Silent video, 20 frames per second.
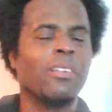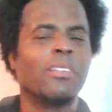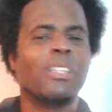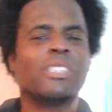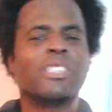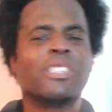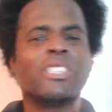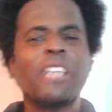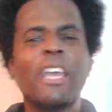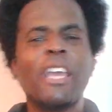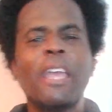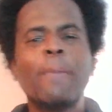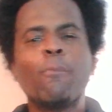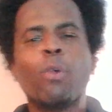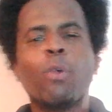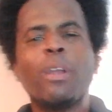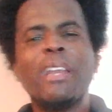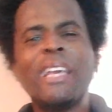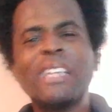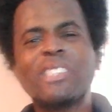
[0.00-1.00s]
The same
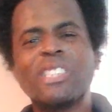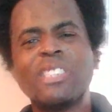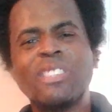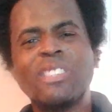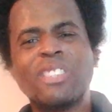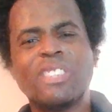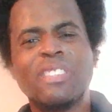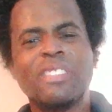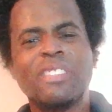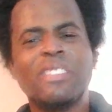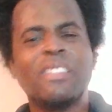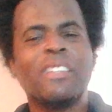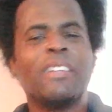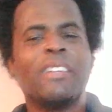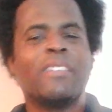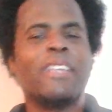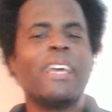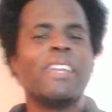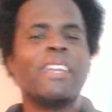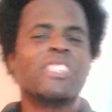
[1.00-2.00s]
religions
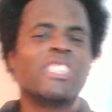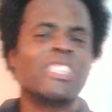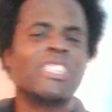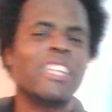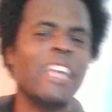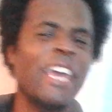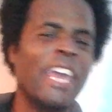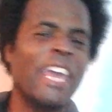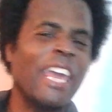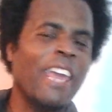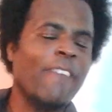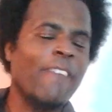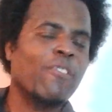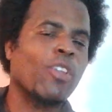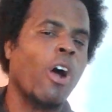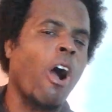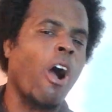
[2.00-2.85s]
that enslave